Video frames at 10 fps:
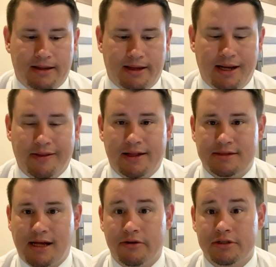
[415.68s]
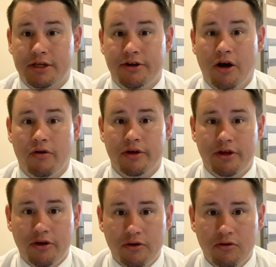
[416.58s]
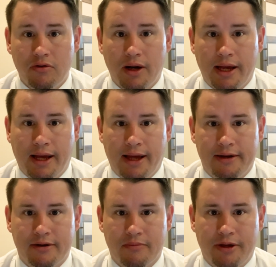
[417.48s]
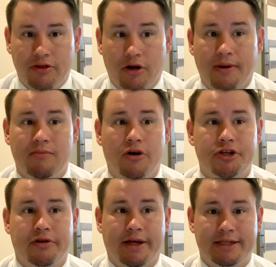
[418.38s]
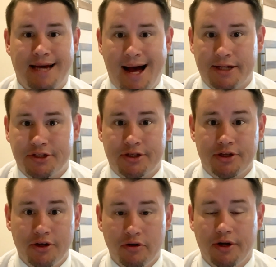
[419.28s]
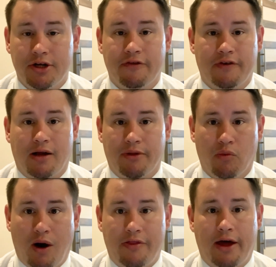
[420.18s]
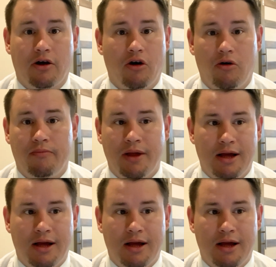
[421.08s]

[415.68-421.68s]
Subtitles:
getting that seller to know you and be a little bit emotionally attached to you and your family and why that home,